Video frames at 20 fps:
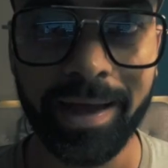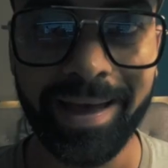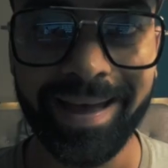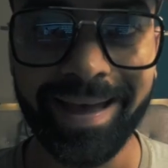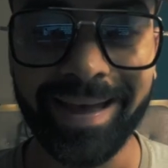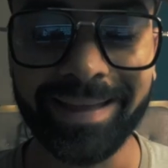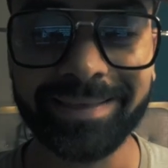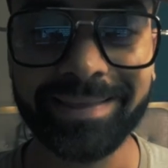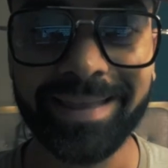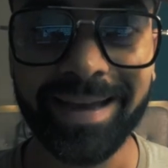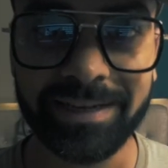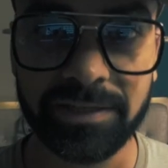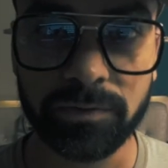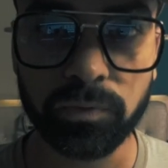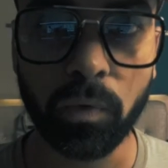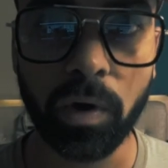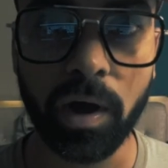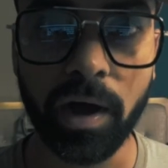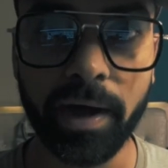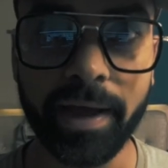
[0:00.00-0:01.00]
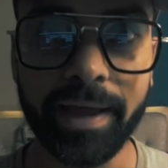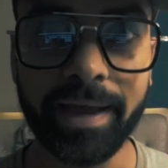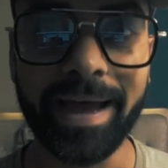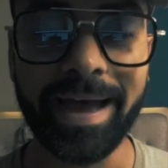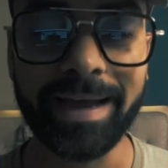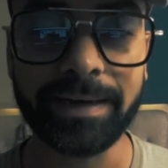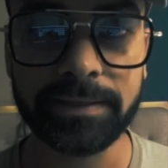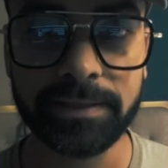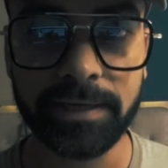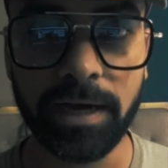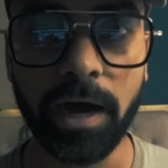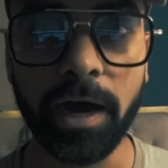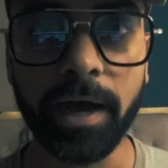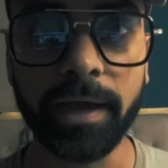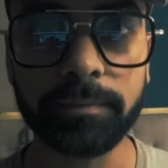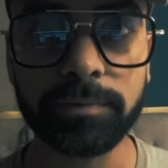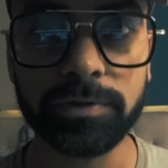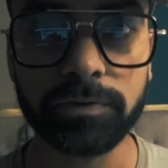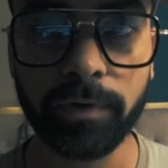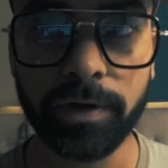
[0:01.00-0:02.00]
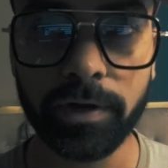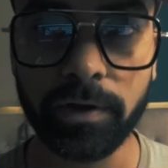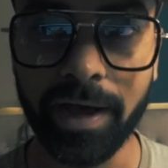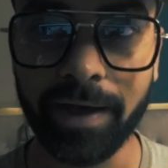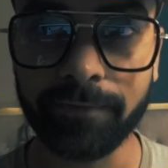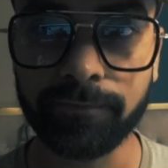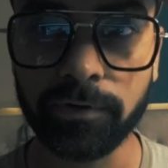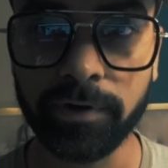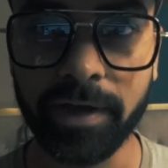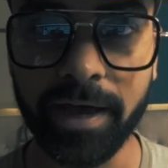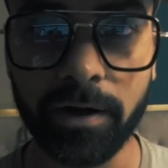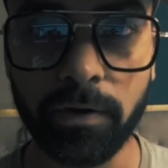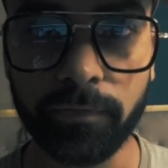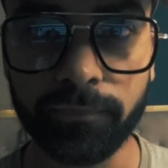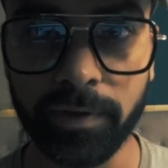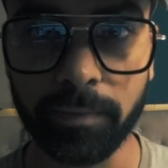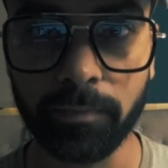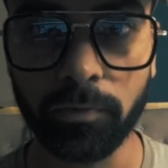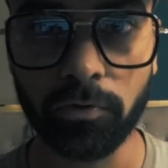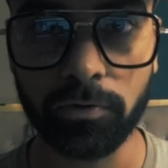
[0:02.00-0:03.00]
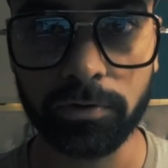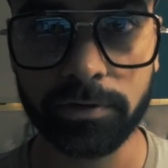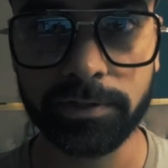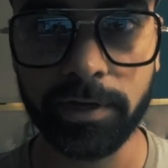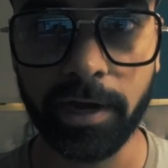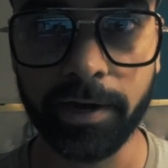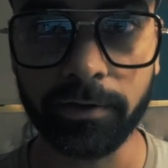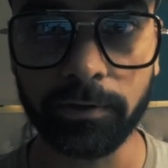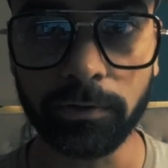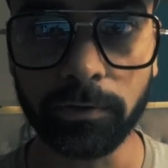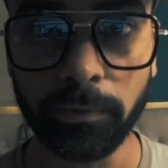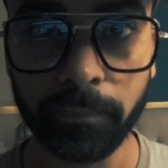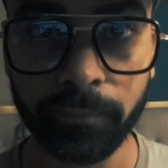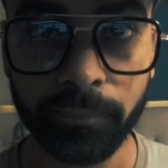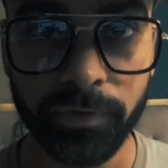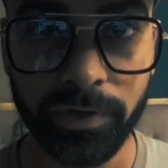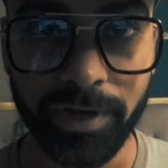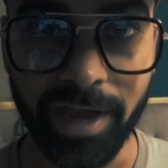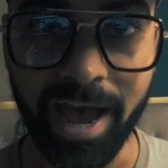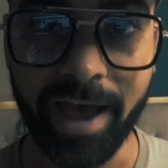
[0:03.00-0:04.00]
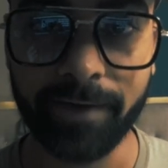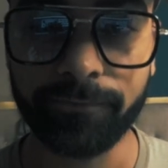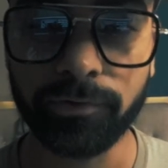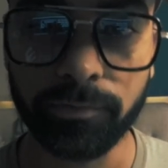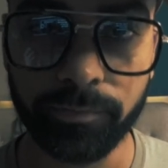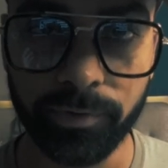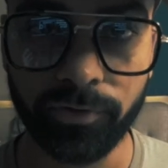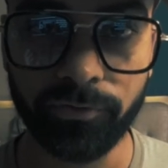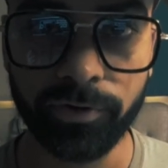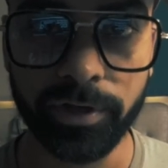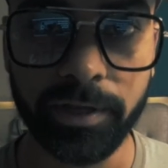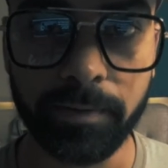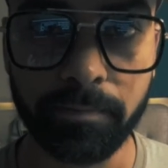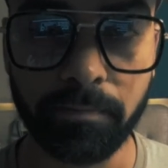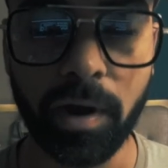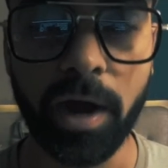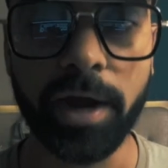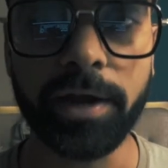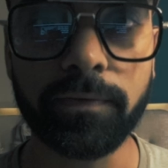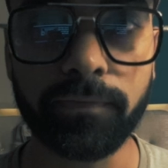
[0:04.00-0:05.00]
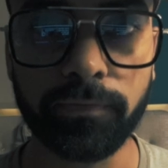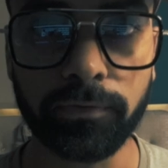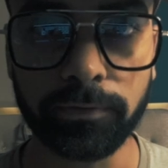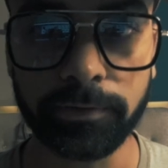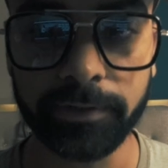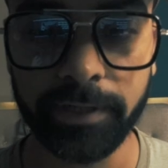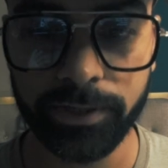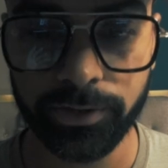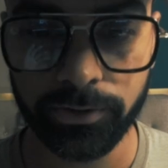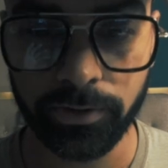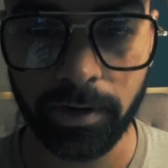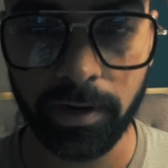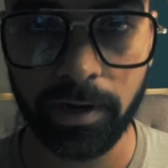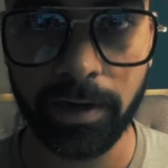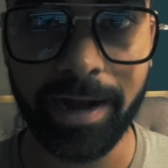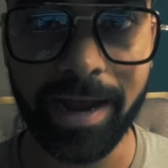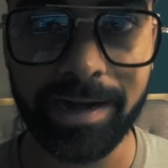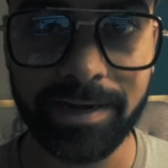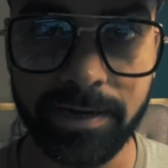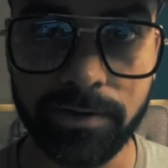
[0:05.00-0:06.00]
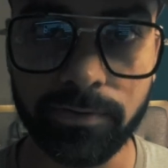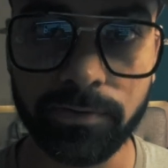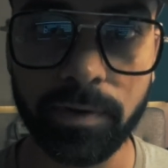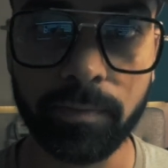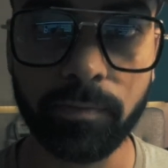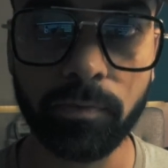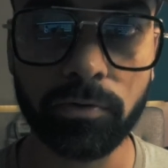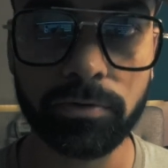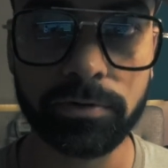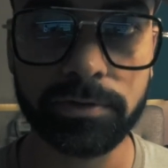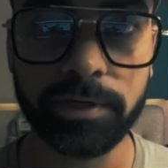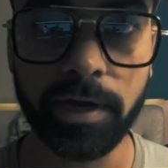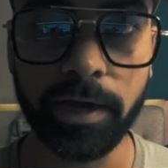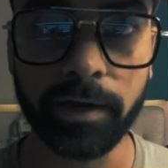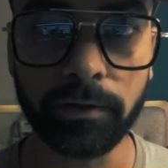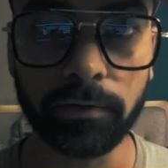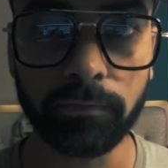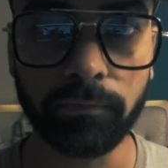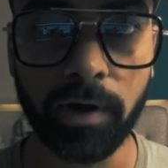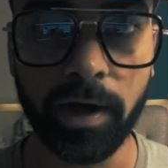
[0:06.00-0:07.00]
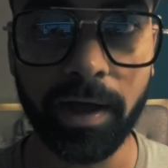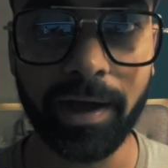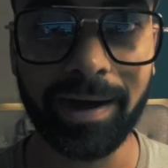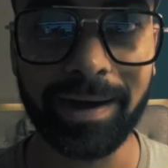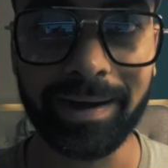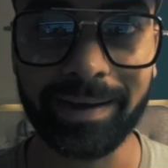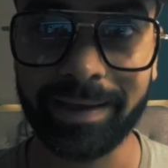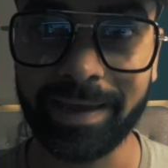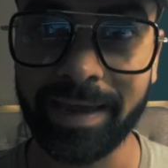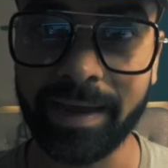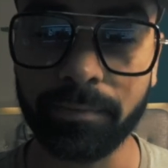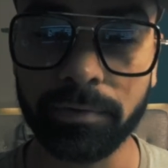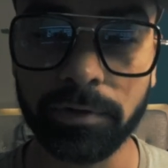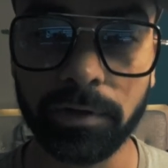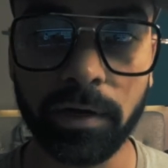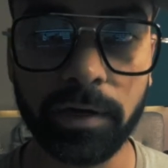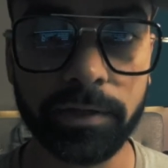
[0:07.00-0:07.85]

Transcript: And that's why at times when you have to get off the motorcycle, you have to be really mindful that you are connected to the motorcycle via a cable.